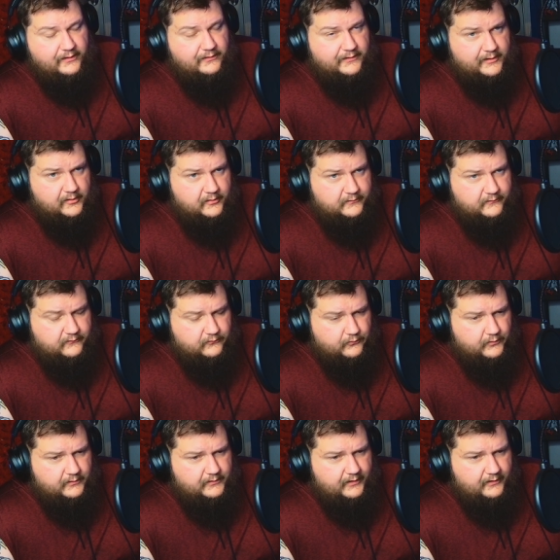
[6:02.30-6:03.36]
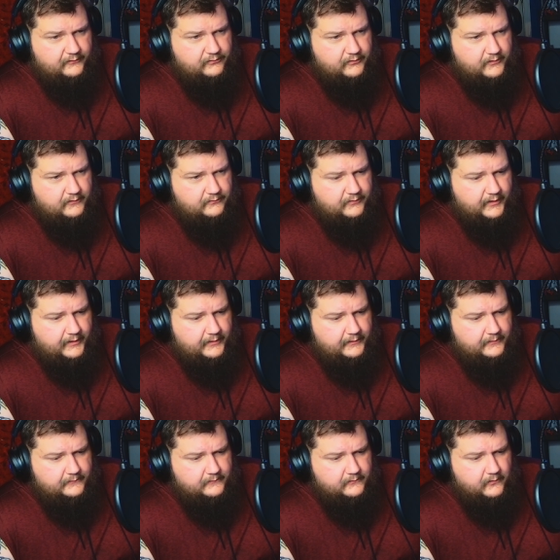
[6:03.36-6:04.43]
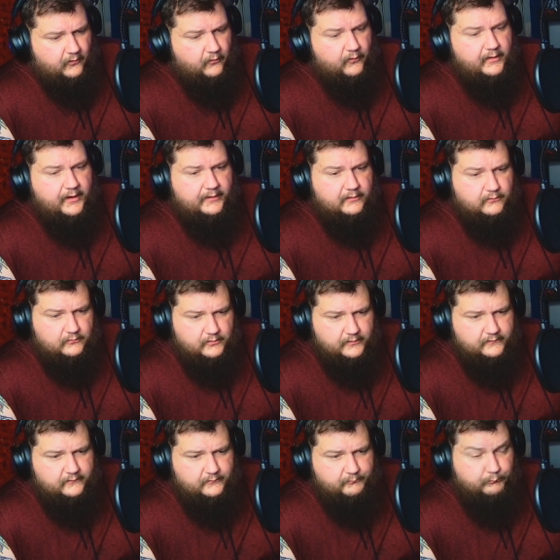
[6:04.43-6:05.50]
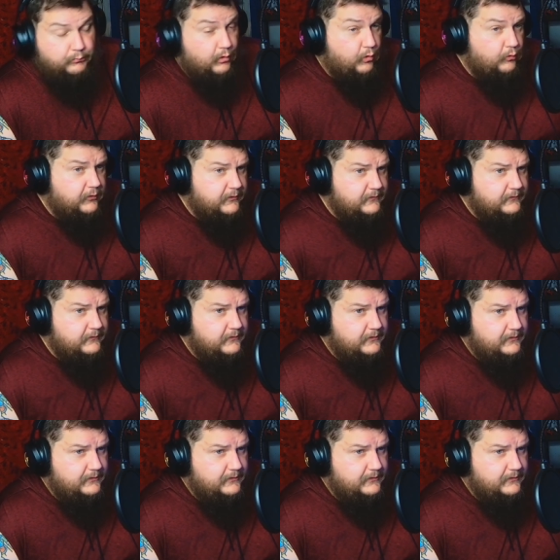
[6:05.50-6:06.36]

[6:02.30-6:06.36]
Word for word: the characters look. I think they all kind of look broken.